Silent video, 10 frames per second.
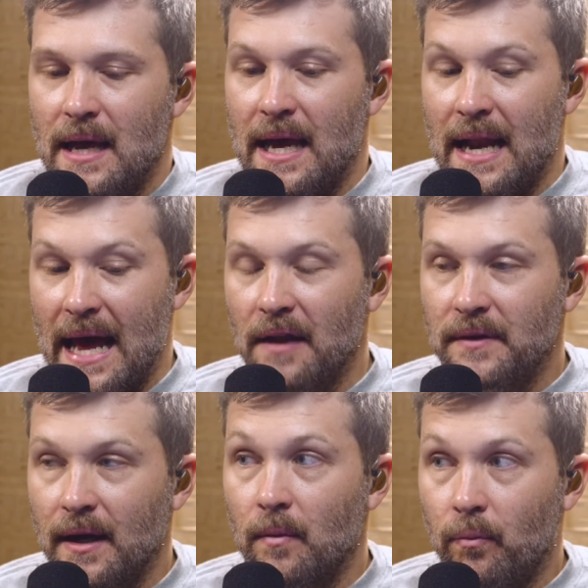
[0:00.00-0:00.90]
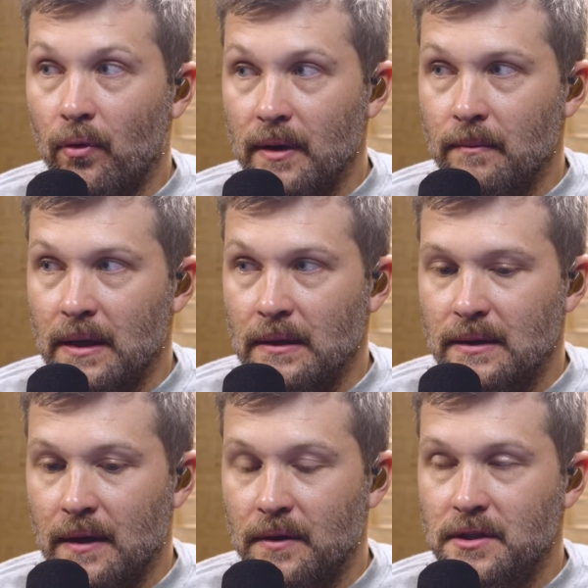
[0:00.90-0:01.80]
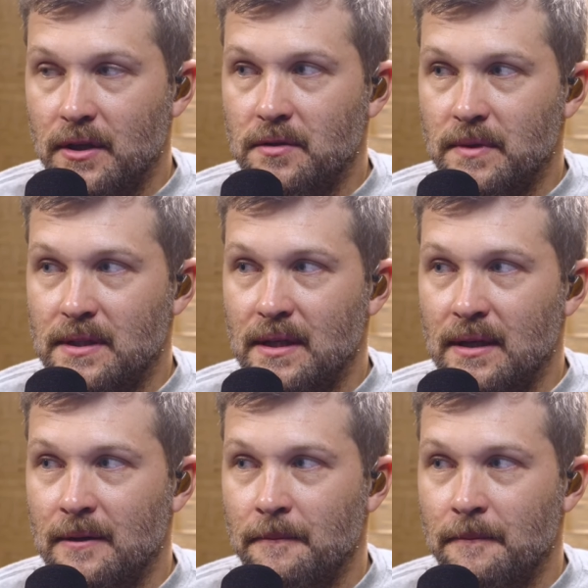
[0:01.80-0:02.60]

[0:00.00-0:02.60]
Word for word: And at that appointment at the judgment seat,